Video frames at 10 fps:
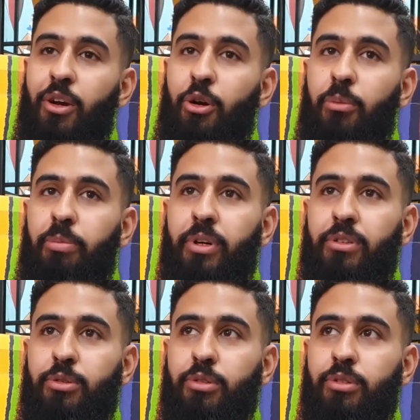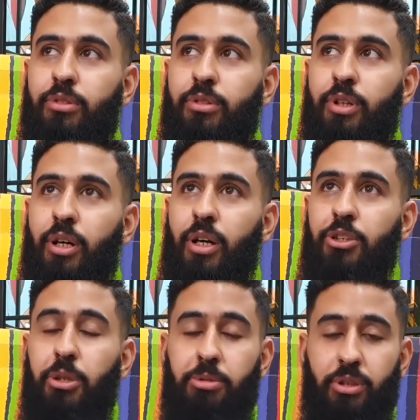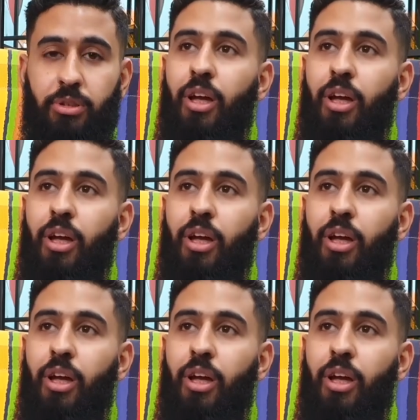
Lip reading: compared to Egyptian,